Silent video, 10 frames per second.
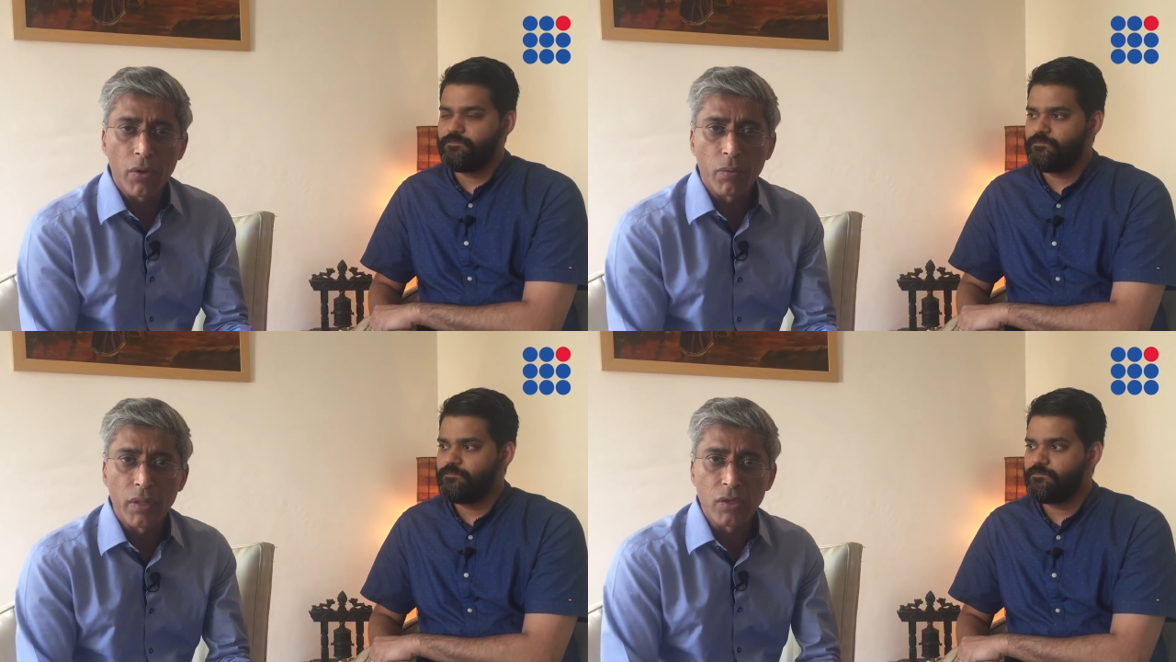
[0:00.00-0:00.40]

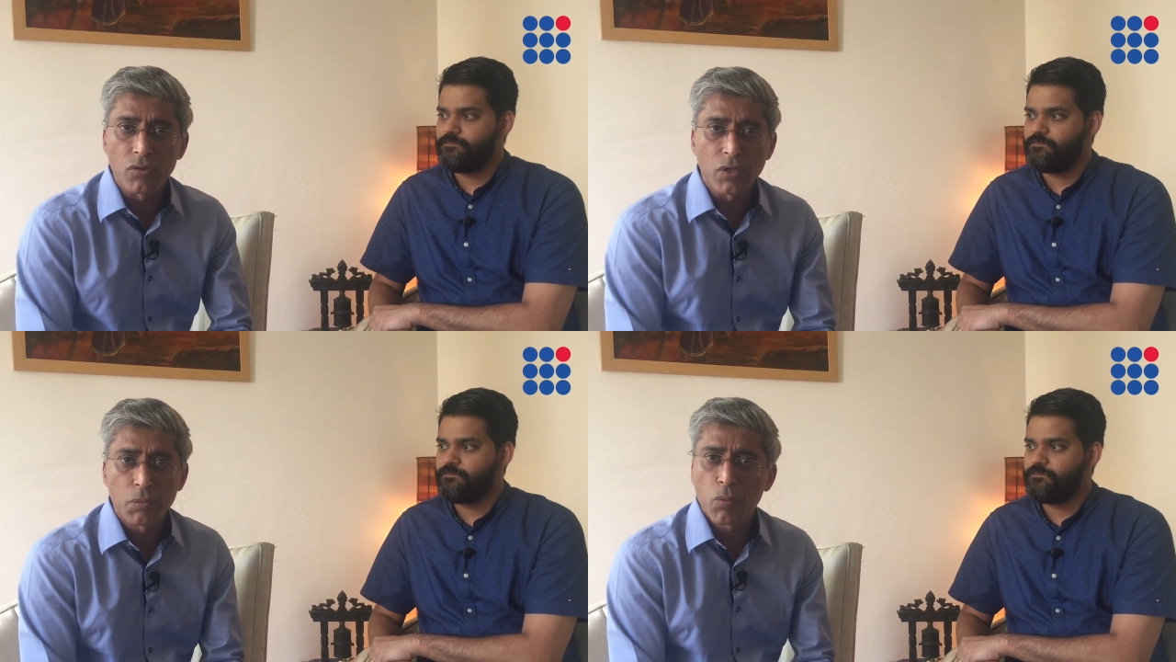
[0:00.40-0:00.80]

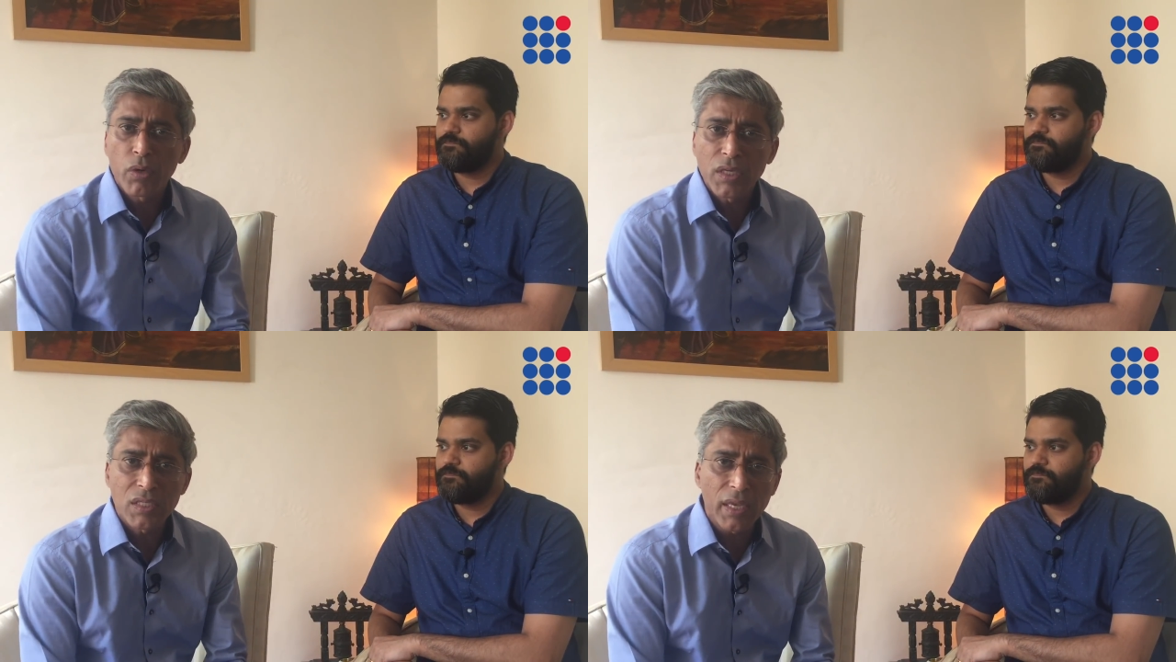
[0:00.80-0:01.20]
Speaker 1: Ayurvedic drugs, but
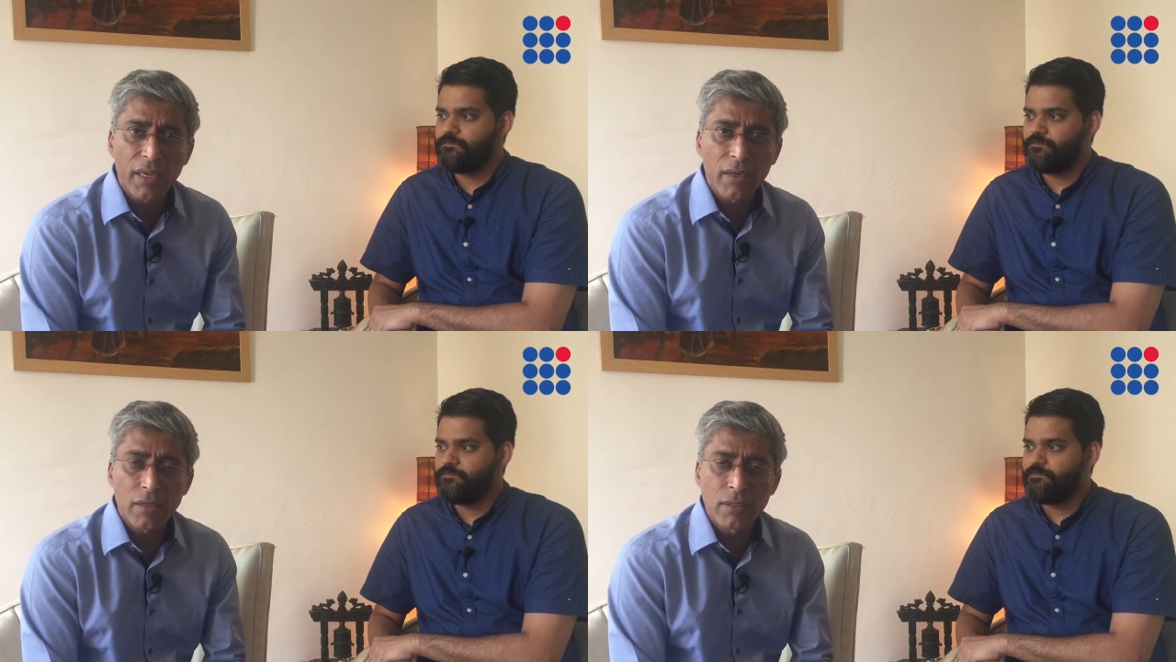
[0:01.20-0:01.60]
what he's
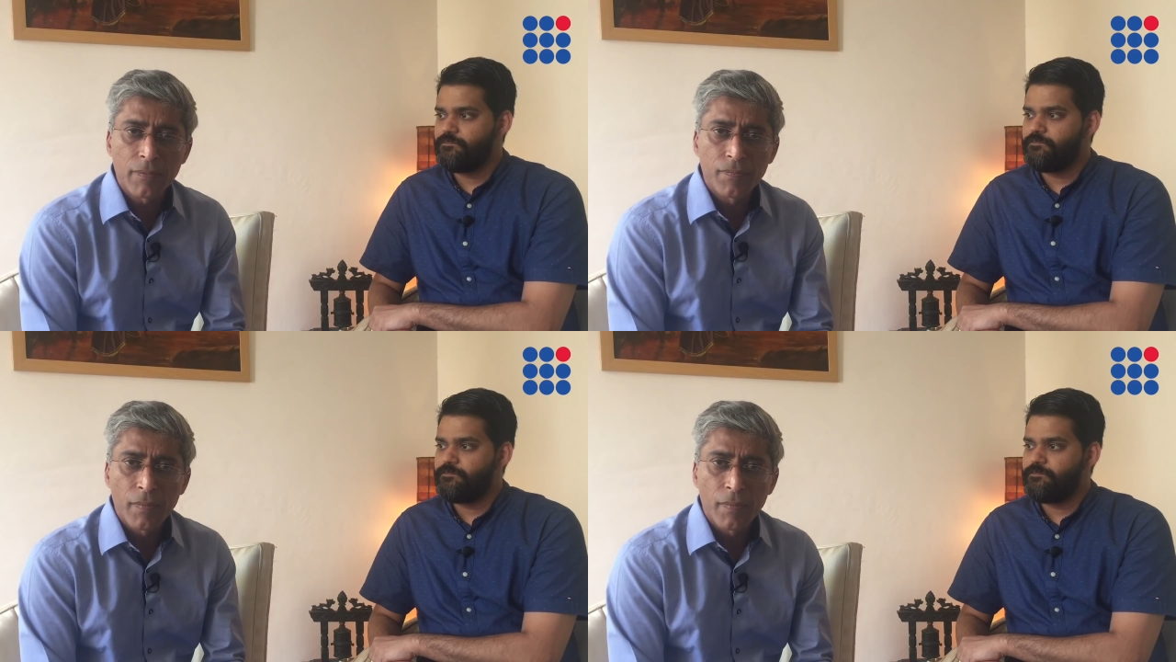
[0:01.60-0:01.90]
saying is